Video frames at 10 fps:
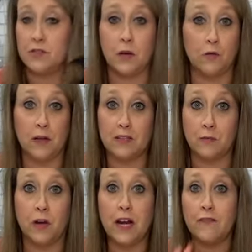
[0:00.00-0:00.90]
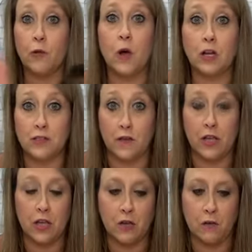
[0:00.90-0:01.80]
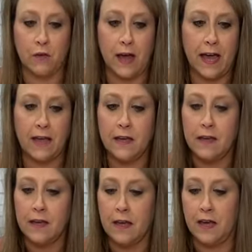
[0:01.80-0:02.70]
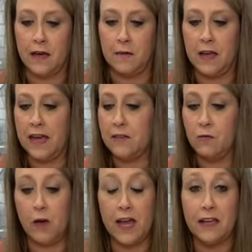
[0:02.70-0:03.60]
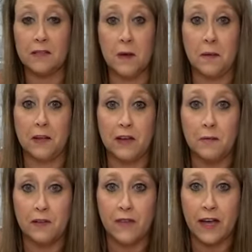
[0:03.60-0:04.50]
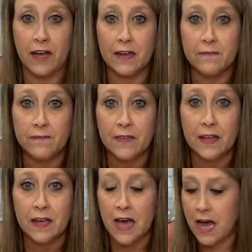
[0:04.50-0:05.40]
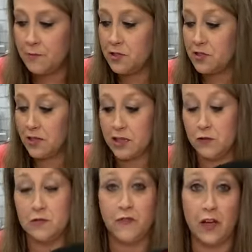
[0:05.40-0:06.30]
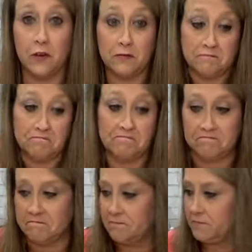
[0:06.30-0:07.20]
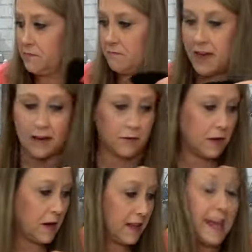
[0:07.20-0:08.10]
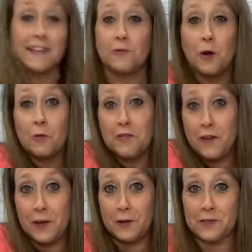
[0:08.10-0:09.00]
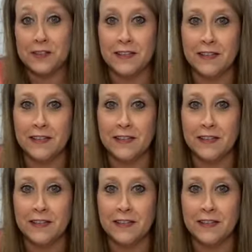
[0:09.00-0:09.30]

So it's whatever works for you, okay? Um, either way, it's probably gonna be fine. I'm just gonna use felt. I don't know, I like to work with felt.